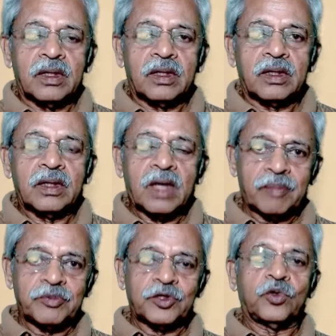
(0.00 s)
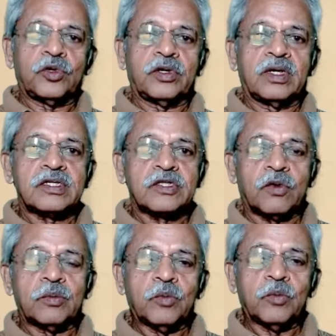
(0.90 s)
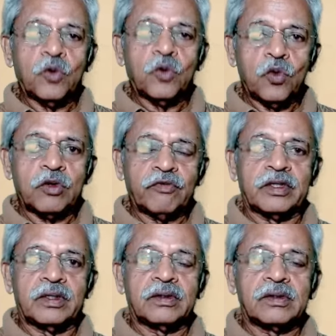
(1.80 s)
the haptocorrin has got more affinity,